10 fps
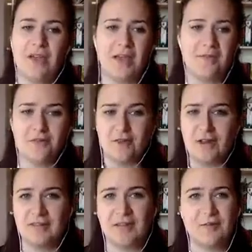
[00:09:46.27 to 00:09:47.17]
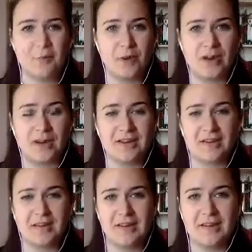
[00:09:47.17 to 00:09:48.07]
have a rest, have a break, and
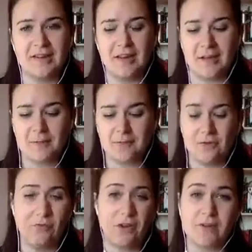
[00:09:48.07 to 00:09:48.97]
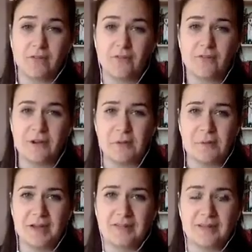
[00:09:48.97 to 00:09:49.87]
then sort of recover and feel a bit
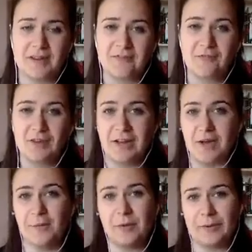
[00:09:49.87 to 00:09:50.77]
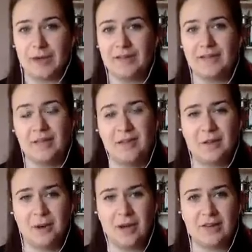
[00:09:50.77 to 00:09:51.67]
better can really help you pace
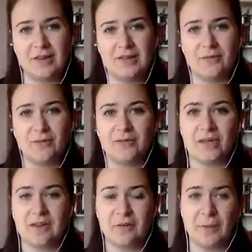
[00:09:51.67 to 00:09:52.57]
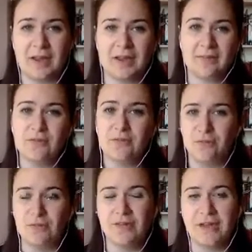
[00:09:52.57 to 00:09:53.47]
your energy levels and your pain levels through
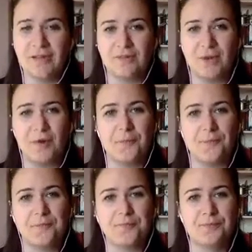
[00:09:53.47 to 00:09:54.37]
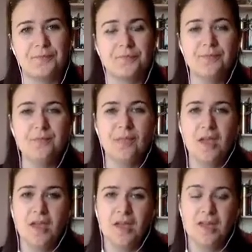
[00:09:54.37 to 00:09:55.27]
the day as well.
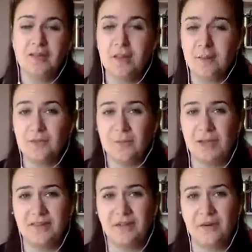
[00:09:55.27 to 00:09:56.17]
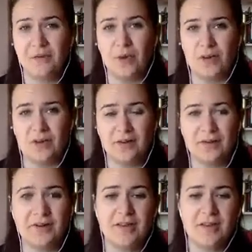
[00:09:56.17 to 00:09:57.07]
In terms of pacing your workload,
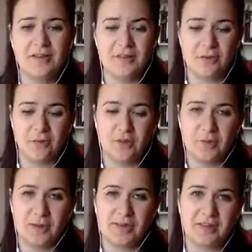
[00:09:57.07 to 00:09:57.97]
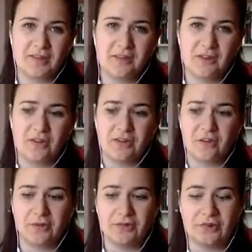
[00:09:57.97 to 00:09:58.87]
so one of the best things you can
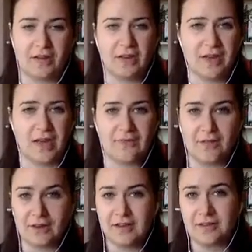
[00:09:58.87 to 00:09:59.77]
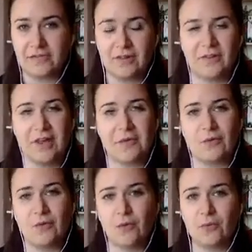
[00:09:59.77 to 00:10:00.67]
do is to have a list written out
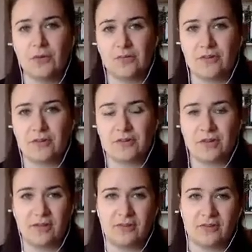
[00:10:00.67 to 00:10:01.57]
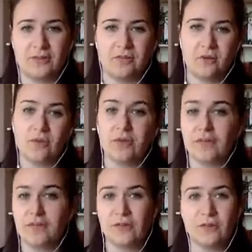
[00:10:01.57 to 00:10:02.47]
of all the different tasks you've got, the
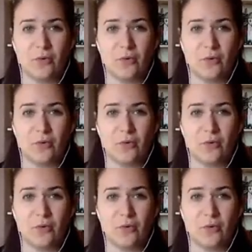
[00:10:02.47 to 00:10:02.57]
different